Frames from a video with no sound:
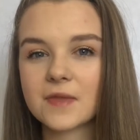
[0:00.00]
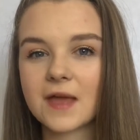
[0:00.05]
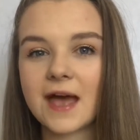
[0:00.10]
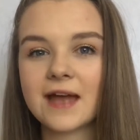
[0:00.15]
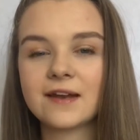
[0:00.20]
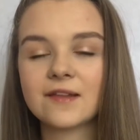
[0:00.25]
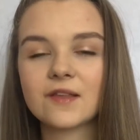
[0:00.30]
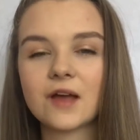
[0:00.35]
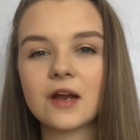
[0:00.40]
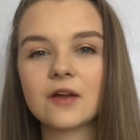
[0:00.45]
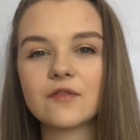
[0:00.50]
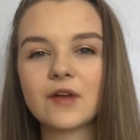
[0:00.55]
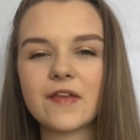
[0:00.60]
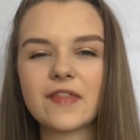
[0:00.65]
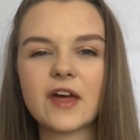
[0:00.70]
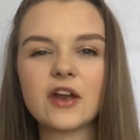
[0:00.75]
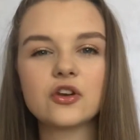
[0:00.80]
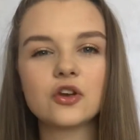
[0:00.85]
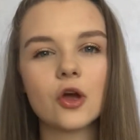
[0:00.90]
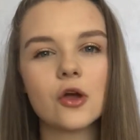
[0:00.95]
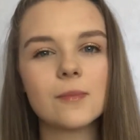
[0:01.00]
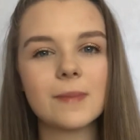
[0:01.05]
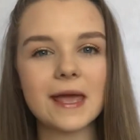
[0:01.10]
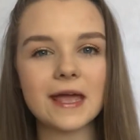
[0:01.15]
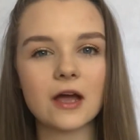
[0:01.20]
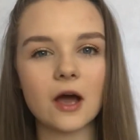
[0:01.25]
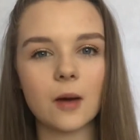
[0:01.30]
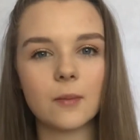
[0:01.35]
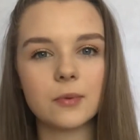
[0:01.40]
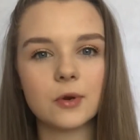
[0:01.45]
And it's kind of like that no
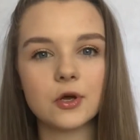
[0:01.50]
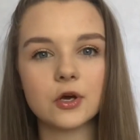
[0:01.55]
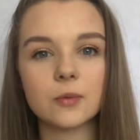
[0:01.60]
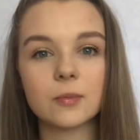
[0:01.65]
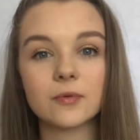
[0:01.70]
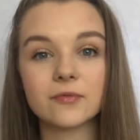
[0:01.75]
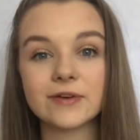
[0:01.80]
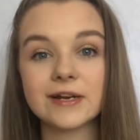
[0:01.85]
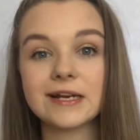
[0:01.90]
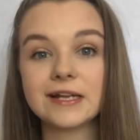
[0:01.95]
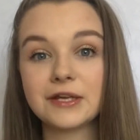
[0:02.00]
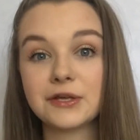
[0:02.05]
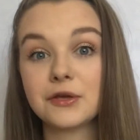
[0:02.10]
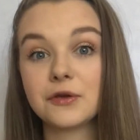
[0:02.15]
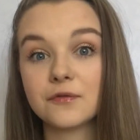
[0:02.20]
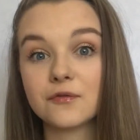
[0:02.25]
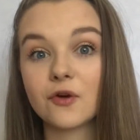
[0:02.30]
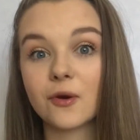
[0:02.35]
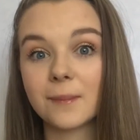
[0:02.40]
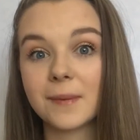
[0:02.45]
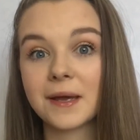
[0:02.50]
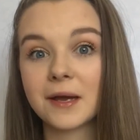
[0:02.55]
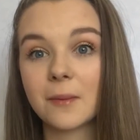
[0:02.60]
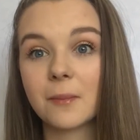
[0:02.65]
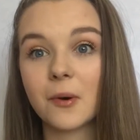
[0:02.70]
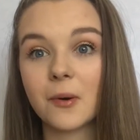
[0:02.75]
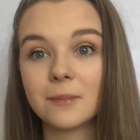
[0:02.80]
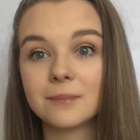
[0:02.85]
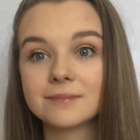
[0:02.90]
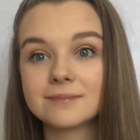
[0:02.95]
makeup look, but really you've got makeup
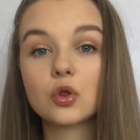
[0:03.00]
on.